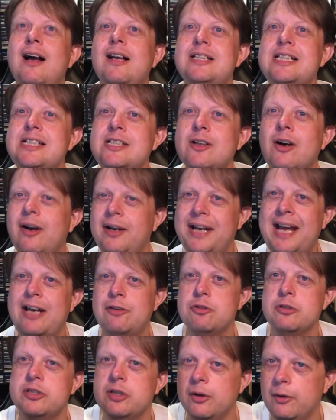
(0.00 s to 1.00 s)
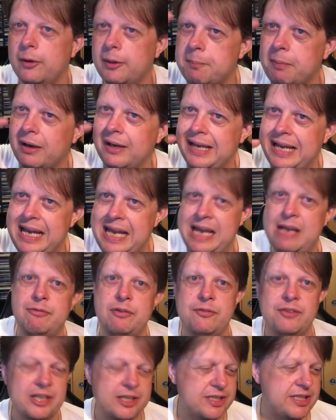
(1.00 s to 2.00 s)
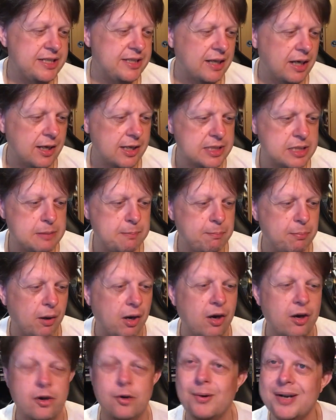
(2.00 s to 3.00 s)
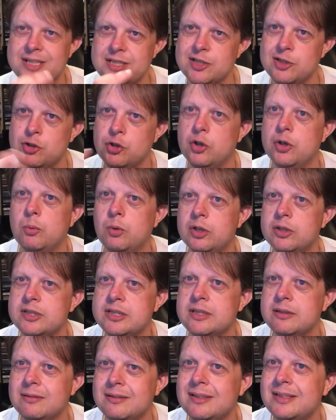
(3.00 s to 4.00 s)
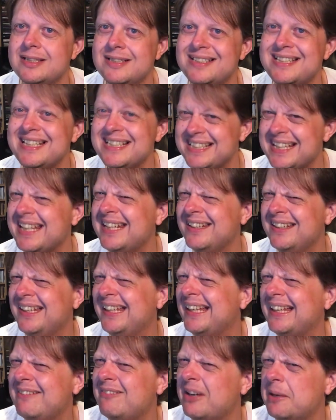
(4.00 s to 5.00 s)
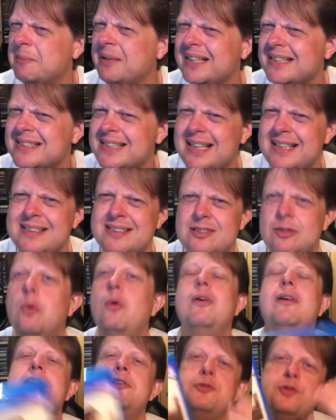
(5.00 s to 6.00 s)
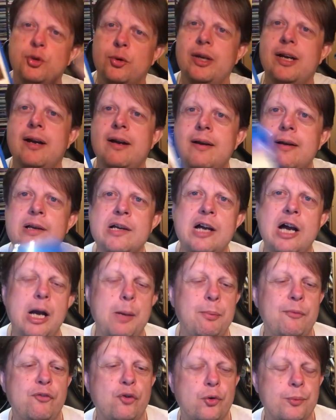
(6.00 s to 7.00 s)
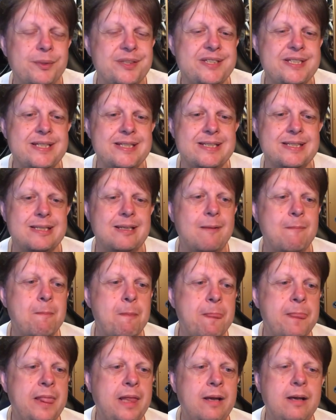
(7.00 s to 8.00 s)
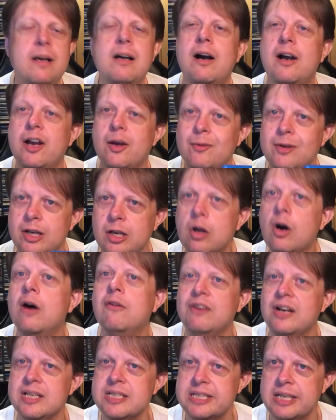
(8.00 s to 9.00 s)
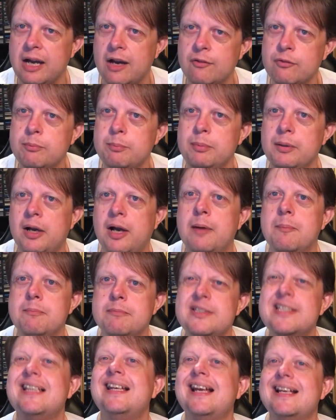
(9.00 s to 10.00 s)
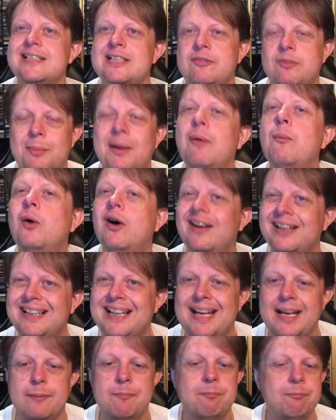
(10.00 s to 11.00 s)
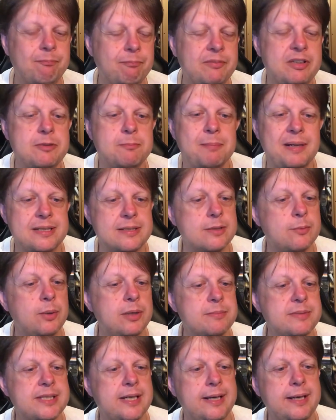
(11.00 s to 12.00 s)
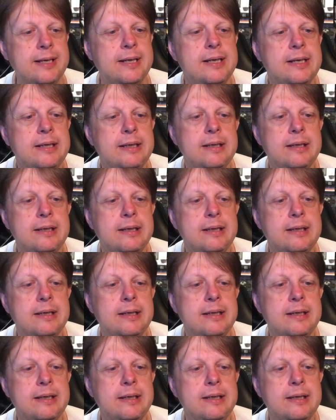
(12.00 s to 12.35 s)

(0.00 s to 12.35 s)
She's not an actress, so I buy everything she does, but I always enjoy what she, she's in, if that makes sense, or enjoy her performances. I own a lot of her stuff, but I'm selective about what I get. It's basically what I'm saying.